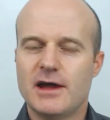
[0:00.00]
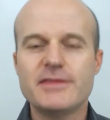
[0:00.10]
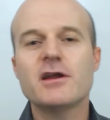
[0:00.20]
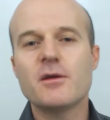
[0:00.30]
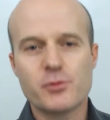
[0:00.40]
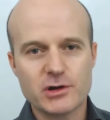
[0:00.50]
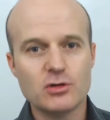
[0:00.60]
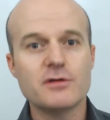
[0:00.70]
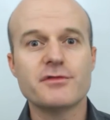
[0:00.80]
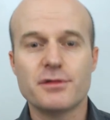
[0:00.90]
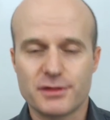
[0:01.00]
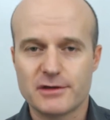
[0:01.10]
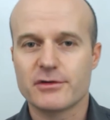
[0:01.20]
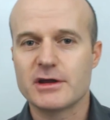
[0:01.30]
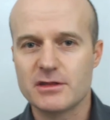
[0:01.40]
And then I bring all of the
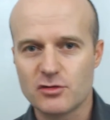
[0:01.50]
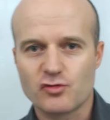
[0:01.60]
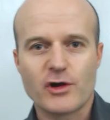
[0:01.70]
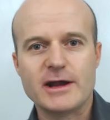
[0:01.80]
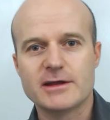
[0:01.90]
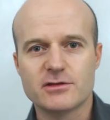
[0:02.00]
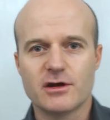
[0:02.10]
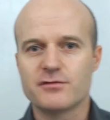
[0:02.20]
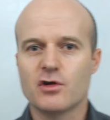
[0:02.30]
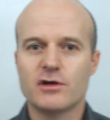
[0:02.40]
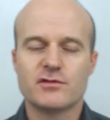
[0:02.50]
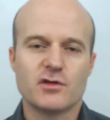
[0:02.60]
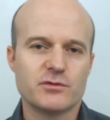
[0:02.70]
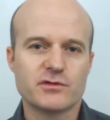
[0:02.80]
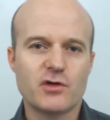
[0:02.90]
theory and the training that I've got in
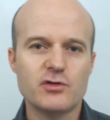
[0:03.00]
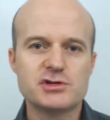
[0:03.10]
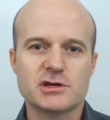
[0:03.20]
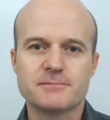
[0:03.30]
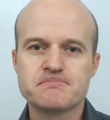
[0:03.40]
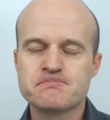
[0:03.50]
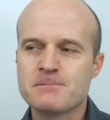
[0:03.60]
terms of coaching.